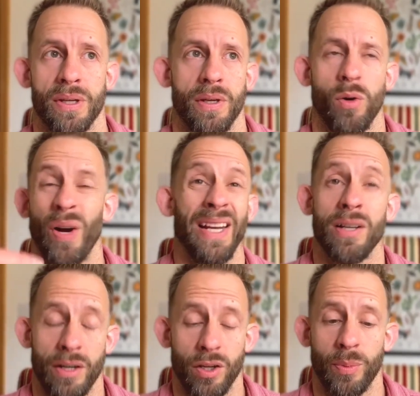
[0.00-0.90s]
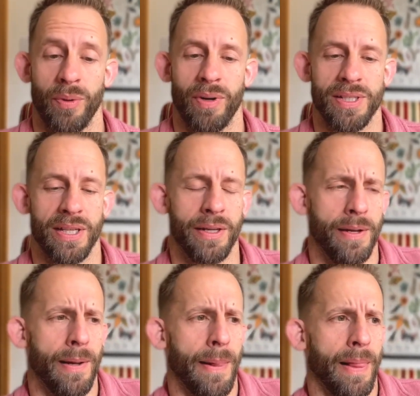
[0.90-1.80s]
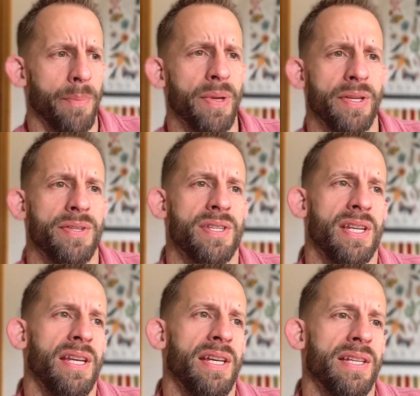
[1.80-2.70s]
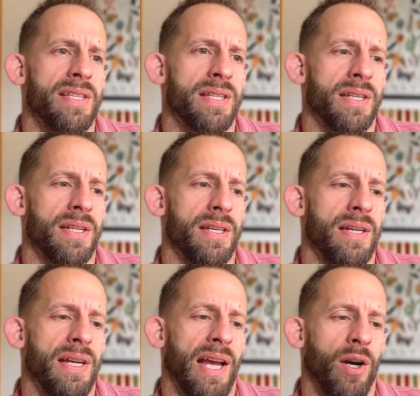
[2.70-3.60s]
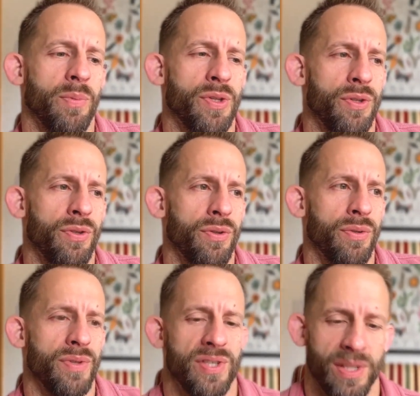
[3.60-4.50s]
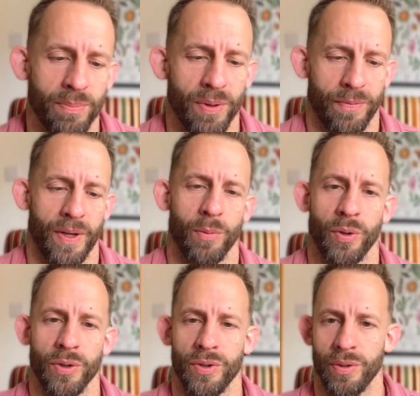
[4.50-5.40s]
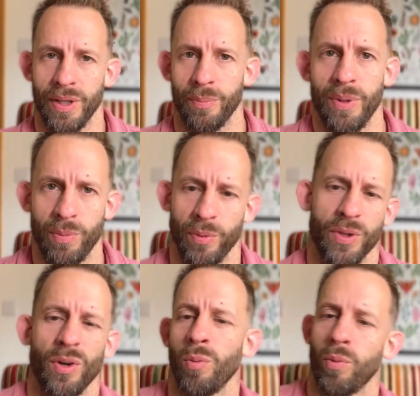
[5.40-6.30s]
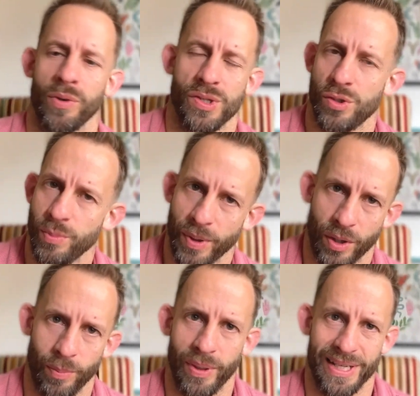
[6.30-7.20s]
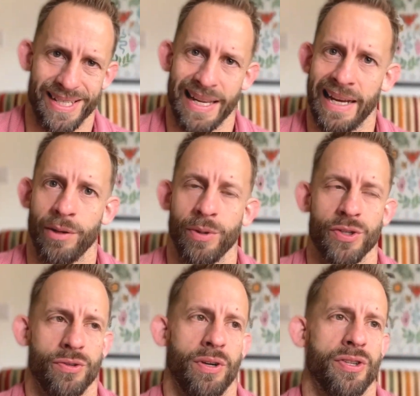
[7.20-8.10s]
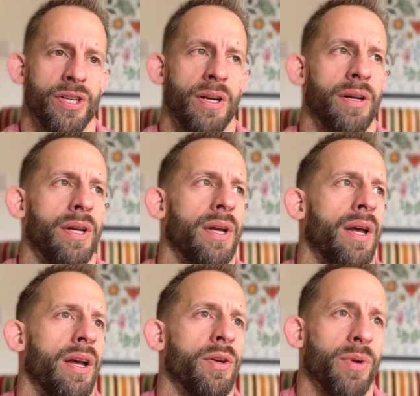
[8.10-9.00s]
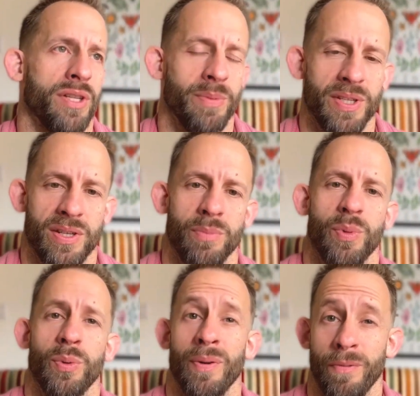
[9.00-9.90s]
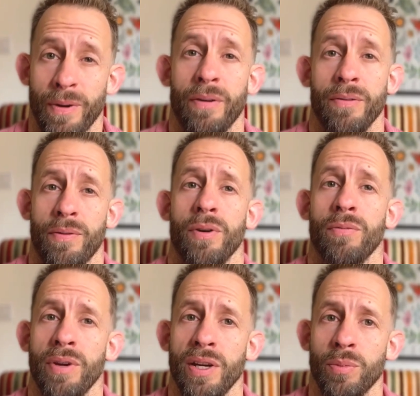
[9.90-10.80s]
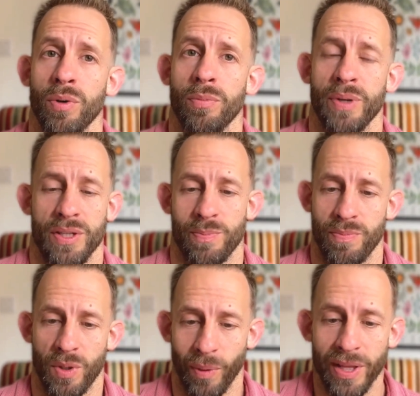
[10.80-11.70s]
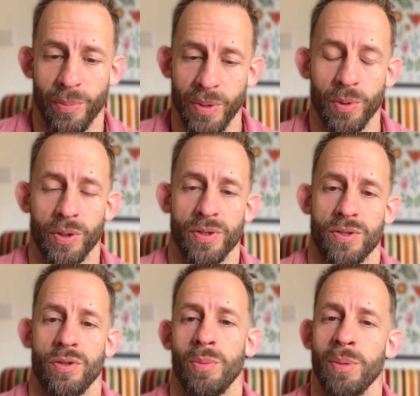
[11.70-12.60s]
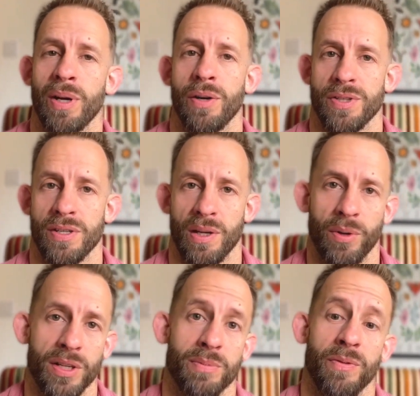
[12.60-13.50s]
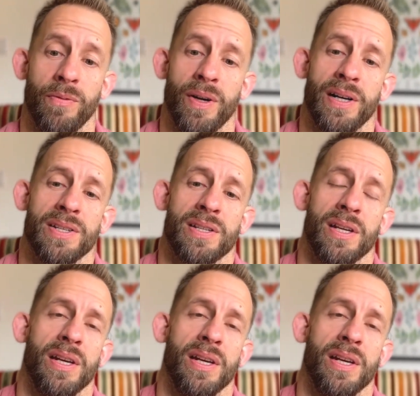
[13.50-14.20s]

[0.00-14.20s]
or any kind of copywriting, because it helps you simplify what you're doing. You don't want super complex language structure. You want it to be simple and very, very readable, because the way that people consume emails is they want it to be fast